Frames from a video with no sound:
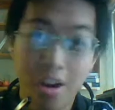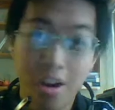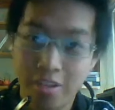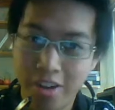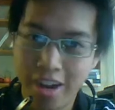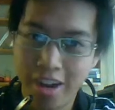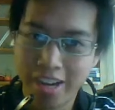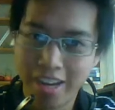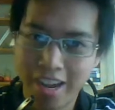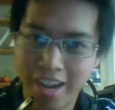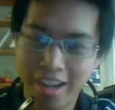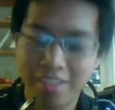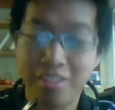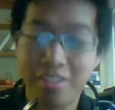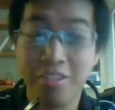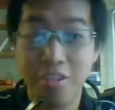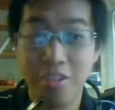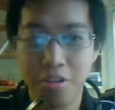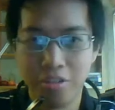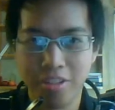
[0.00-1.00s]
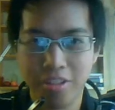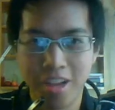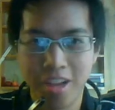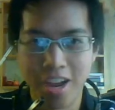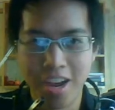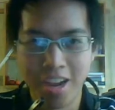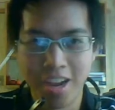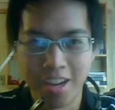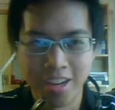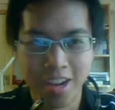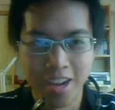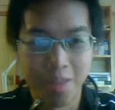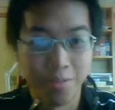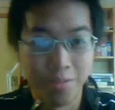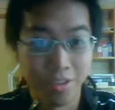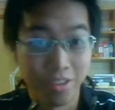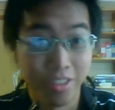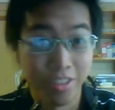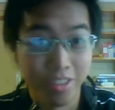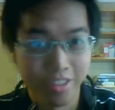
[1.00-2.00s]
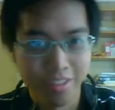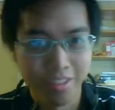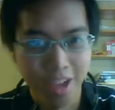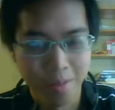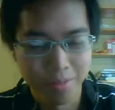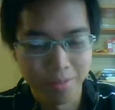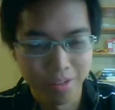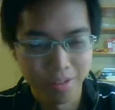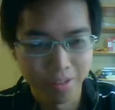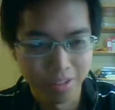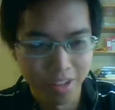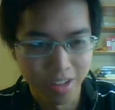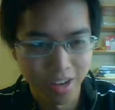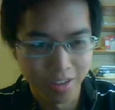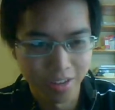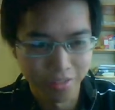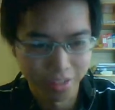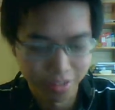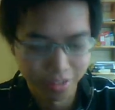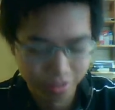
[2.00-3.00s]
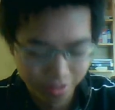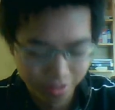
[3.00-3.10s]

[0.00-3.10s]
Alright guys, don't lie. I'm sure this has happened to a lot of you.